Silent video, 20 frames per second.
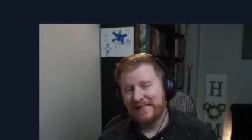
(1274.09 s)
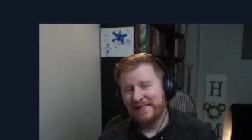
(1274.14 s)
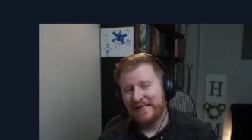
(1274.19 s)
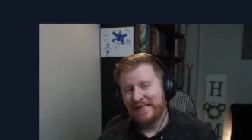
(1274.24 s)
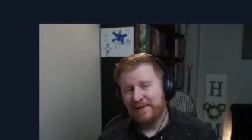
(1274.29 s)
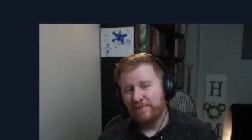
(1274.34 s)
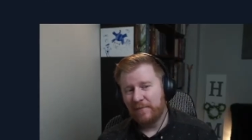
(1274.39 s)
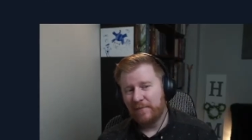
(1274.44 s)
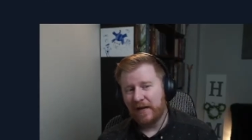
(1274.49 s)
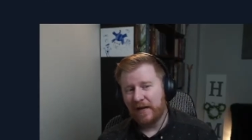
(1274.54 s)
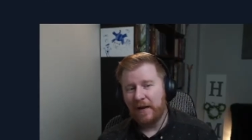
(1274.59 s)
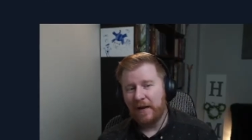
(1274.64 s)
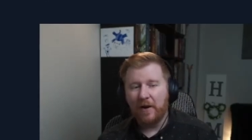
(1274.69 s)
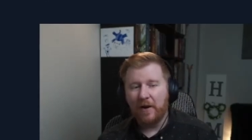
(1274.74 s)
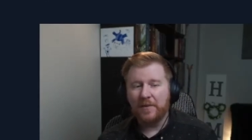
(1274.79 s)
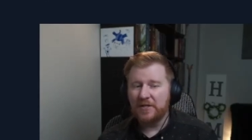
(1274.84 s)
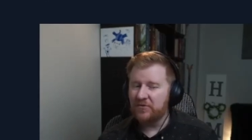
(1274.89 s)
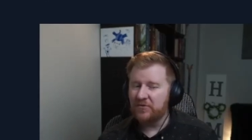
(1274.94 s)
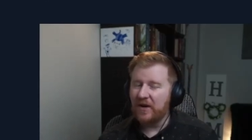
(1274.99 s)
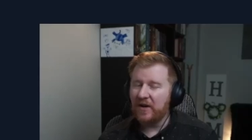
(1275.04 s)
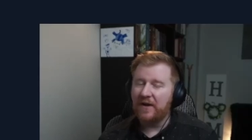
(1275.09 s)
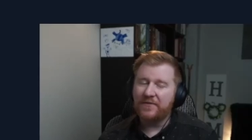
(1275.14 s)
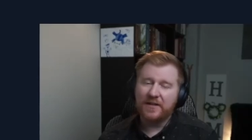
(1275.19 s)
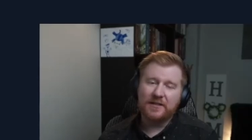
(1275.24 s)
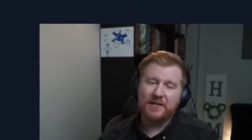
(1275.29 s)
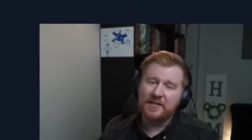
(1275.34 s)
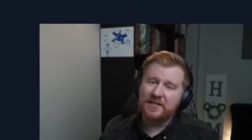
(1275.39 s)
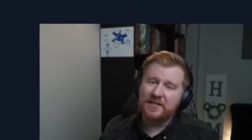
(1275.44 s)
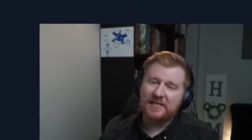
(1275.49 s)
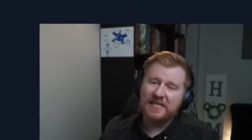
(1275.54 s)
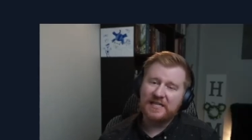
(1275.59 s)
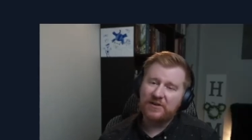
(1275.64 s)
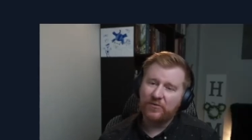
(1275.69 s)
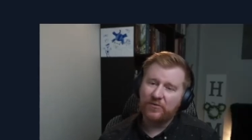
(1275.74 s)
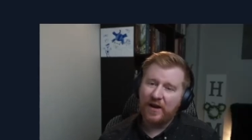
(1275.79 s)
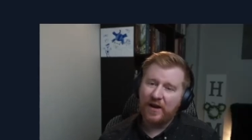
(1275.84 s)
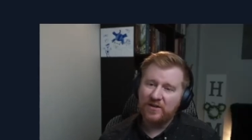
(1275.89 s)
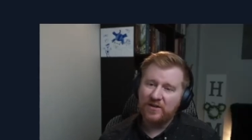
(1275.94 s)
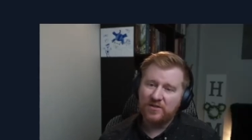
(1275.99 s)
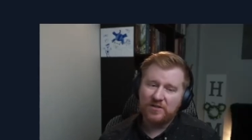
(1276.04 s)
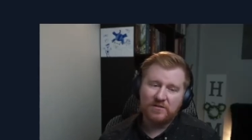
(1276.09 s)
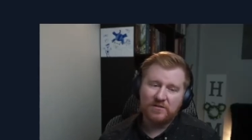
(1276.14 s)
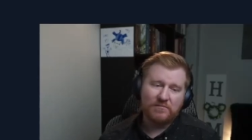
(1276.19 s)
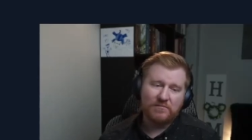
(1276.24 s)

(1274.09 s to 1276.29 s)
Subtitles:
but I'd probably draft it in the C range.